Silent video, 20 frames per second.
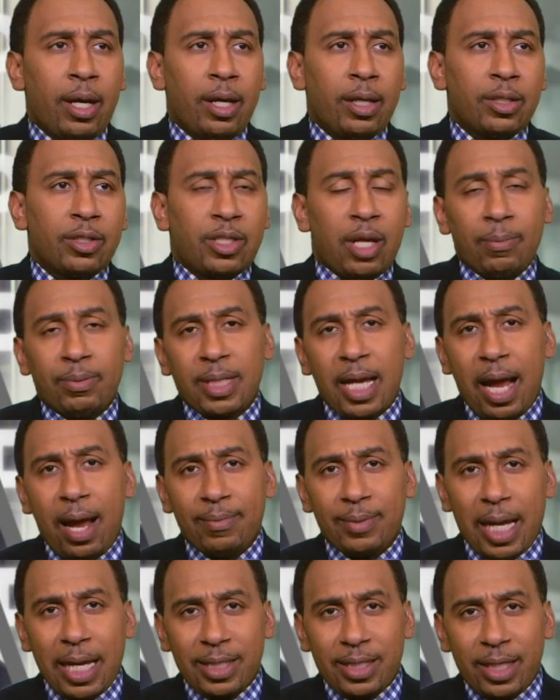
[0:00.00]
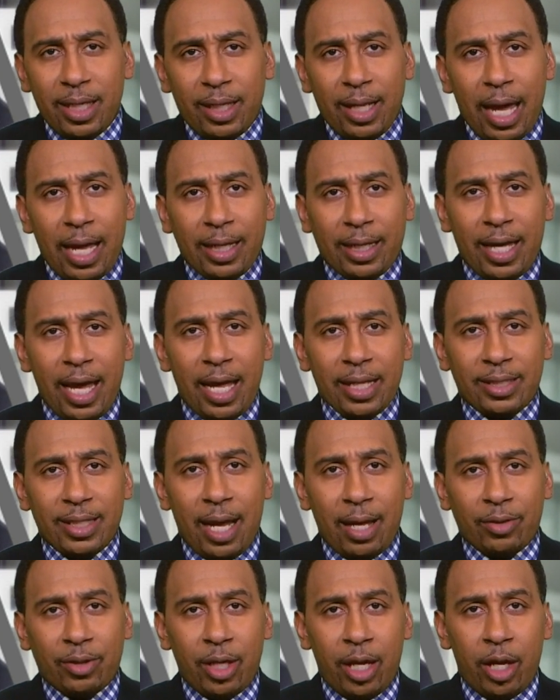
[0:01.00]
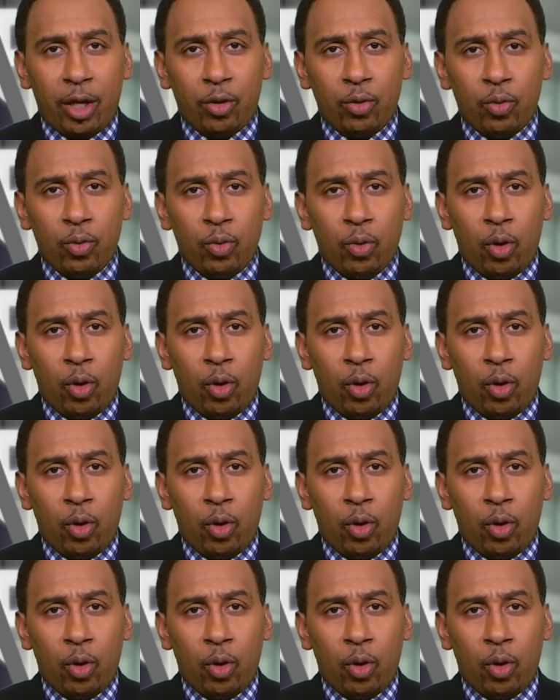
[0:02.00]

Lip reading: sometimes I see a lot of cats out there who